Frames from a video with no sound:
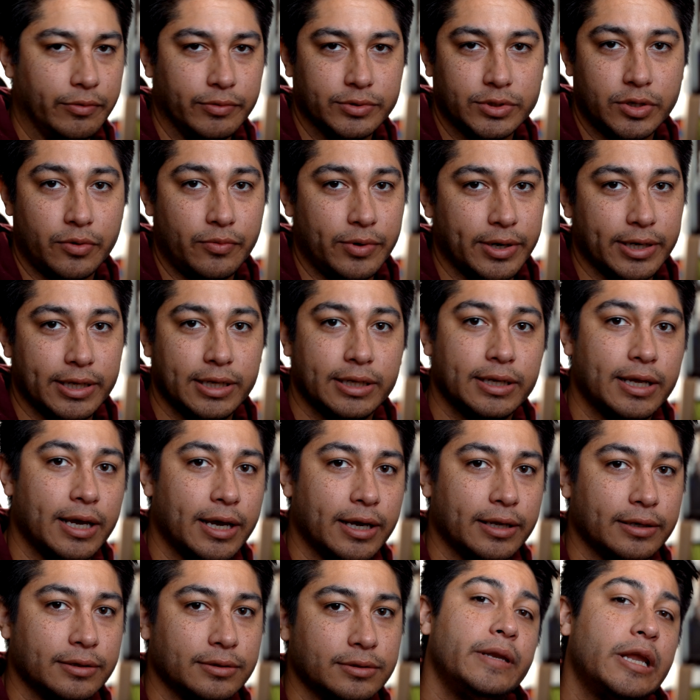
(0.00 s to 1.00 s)
was already in
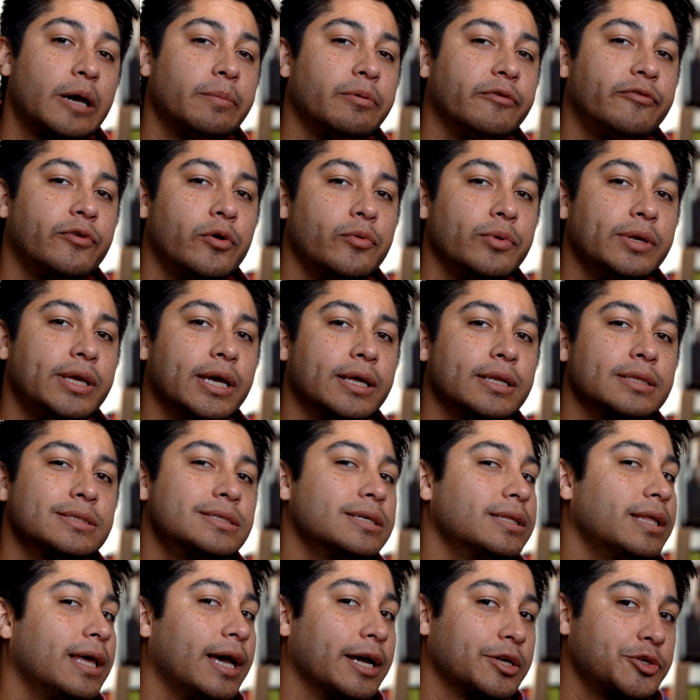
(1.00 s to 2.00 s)
hand. Now, before we get
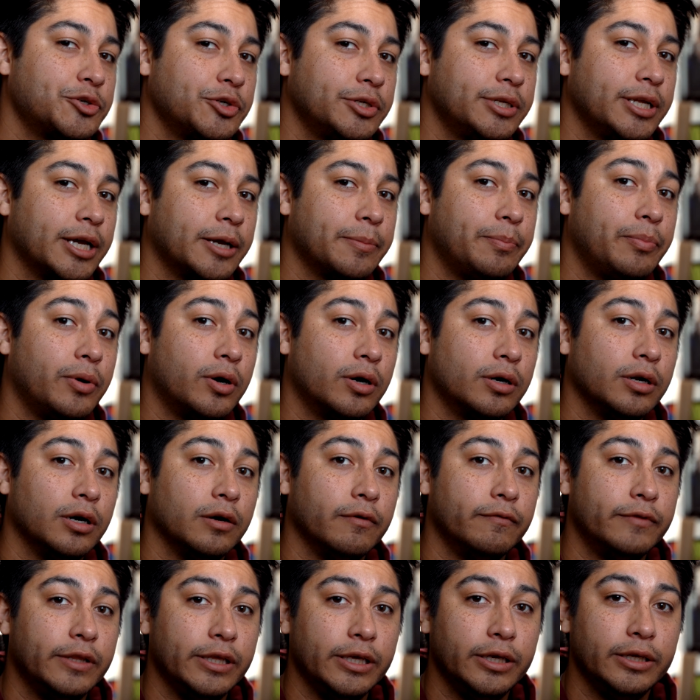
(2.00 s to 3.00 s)
into the extra deck part
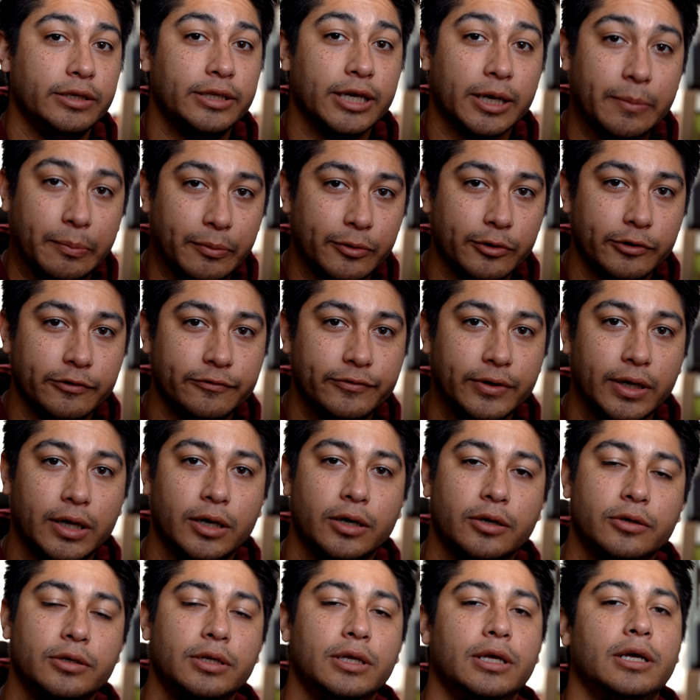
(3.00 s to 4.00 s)
of the deck
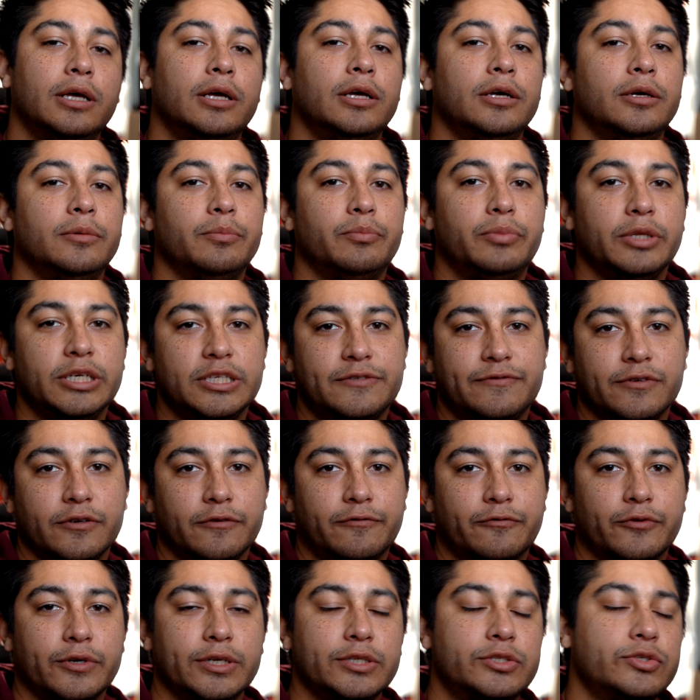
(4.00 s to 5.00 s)
profile, please feel
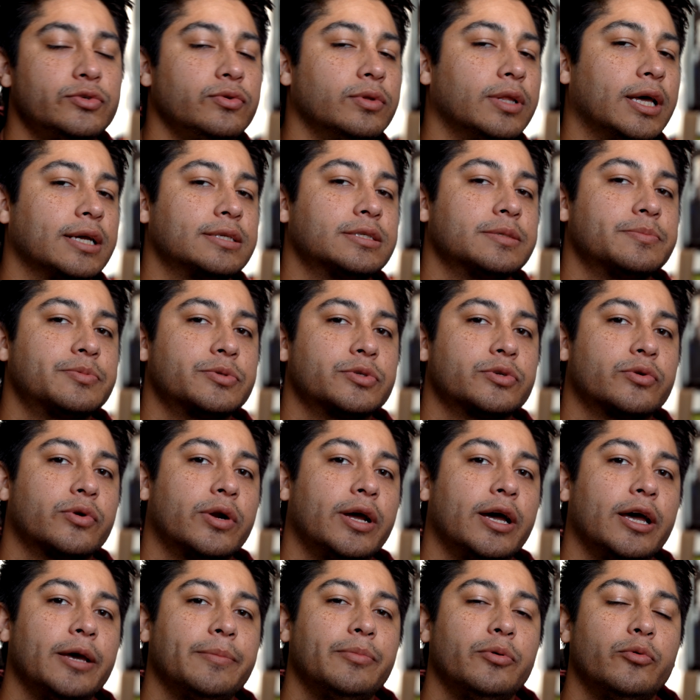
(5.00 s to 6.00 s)
free to like,
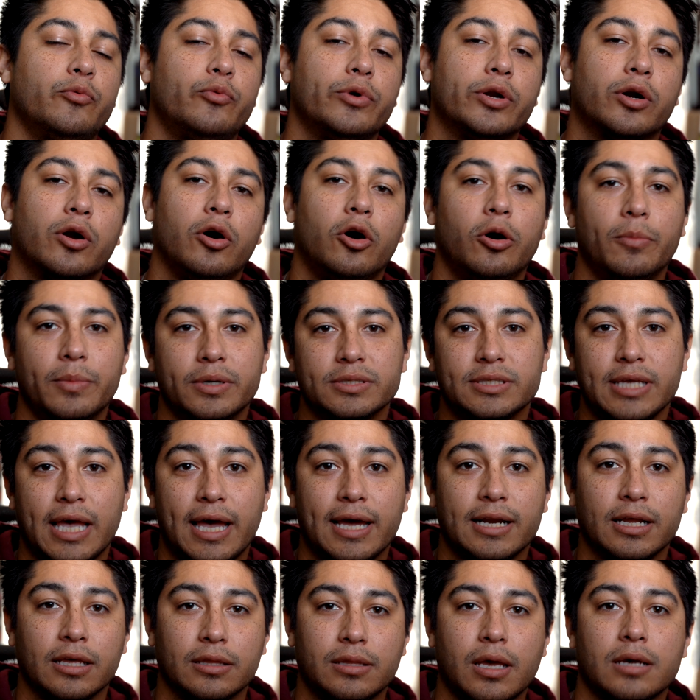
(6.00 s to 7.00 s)
subscribe. We're almost
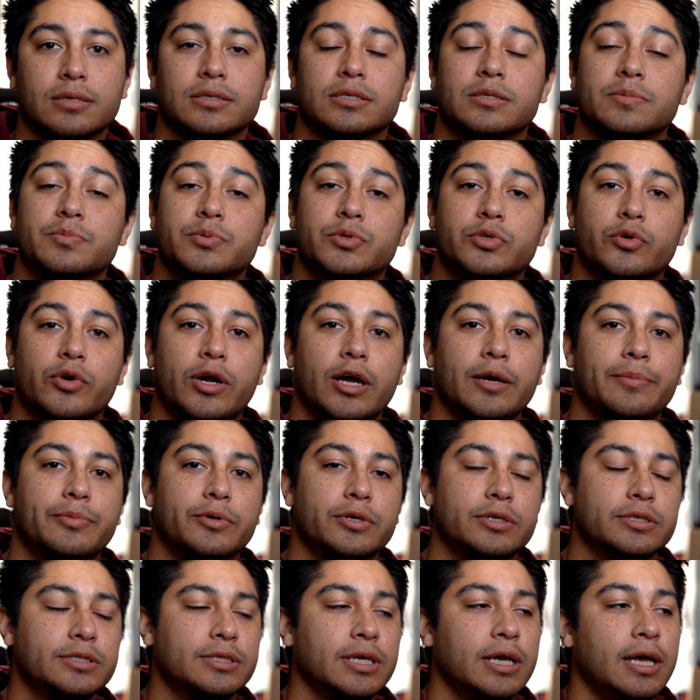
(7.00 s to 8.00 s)
at 1,000
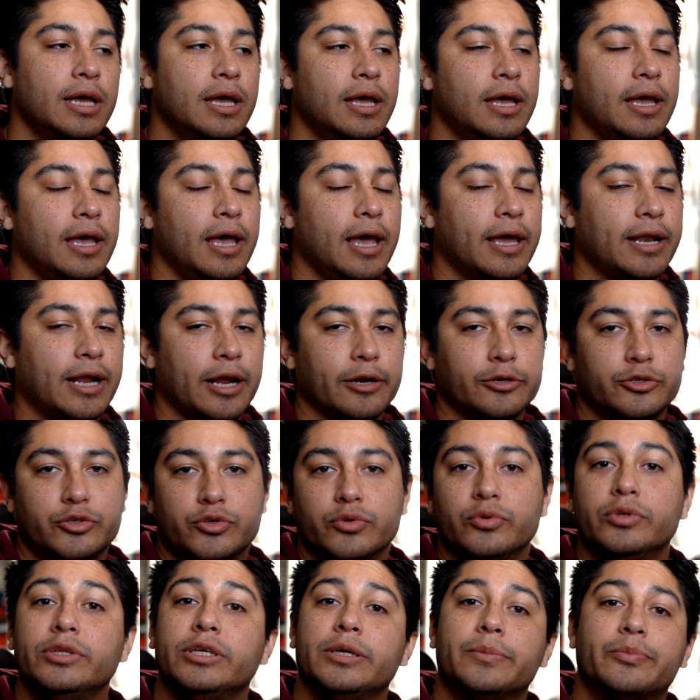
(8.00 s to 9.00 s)
subscribers, and I
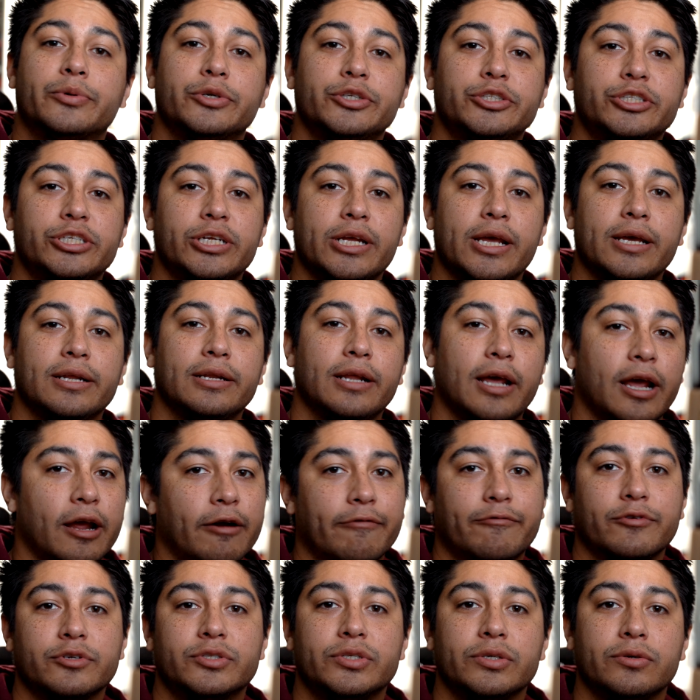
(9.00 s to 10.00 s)
truly appreciate
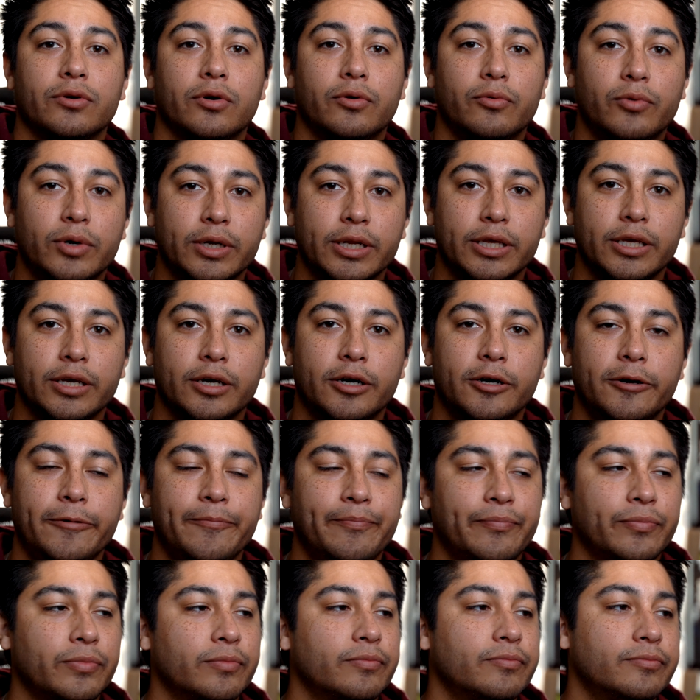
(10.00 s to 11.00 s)
every single one of y'all.
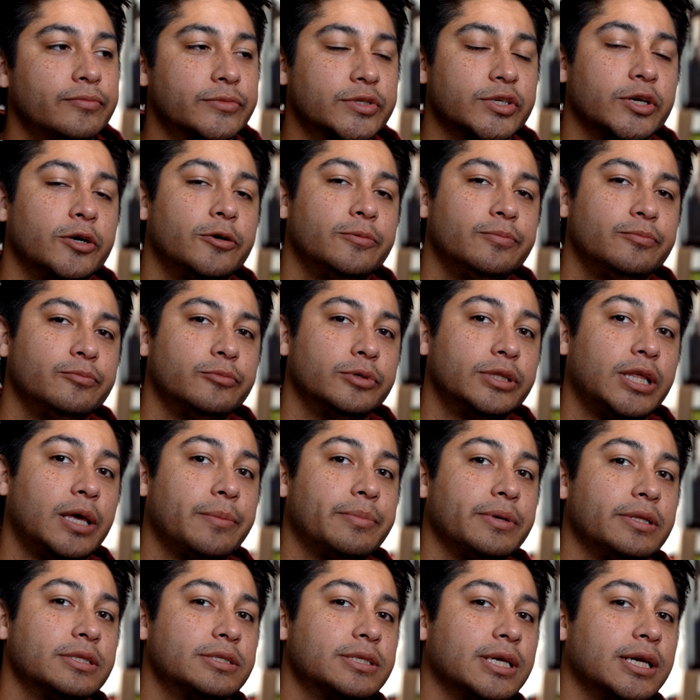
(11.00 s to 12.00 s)
So with that
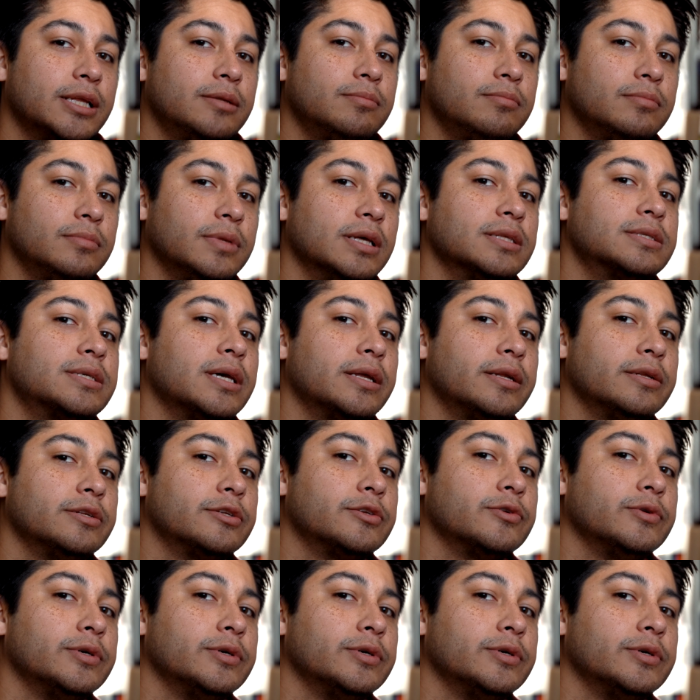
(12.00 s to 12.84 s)
being said, let's get into